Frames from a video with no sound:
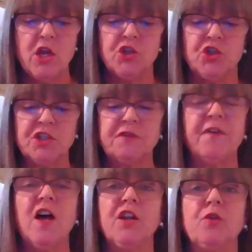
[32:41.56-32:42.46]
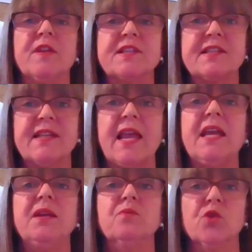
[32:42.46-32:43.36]
just follow the
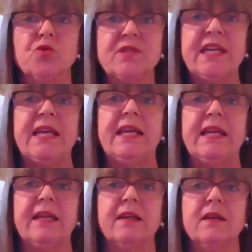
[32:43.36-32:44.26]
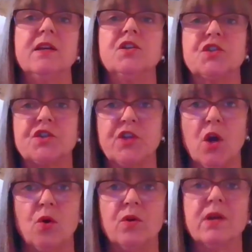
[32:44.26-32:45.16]
same routine.
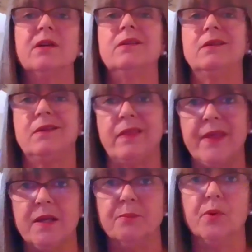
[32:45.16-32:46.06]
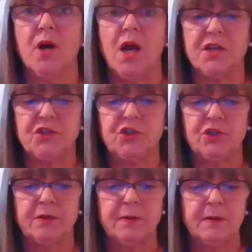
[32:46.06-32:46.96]
Soak, then brush.
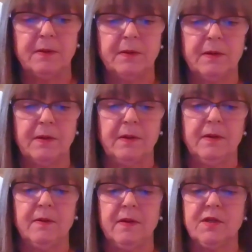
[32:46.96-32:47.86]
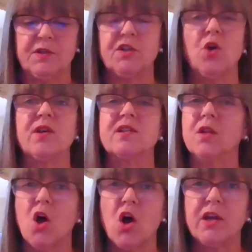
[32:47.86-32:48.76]
Soak as
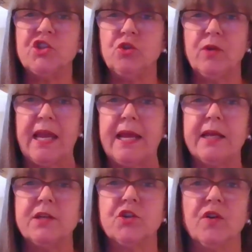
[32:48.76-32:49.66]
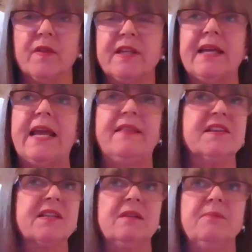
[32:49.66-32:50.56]
long as you can during the day. This
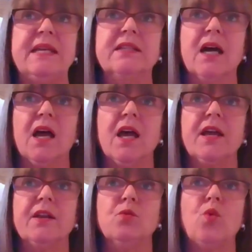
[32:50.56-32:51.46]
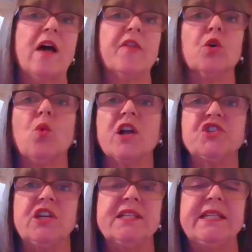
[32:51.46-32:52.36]
can be done while they're
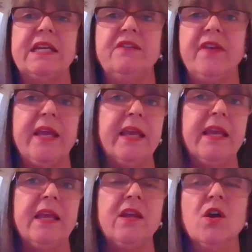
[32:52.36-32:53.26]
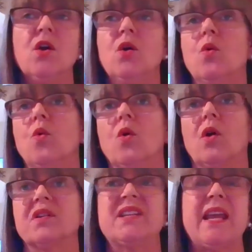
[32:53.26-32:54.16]
watching TV or
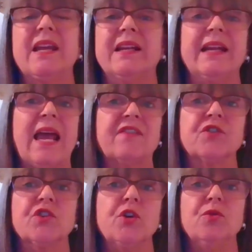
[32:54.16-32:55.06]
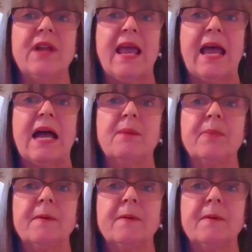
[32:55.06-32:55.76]
taking an afternoon nap.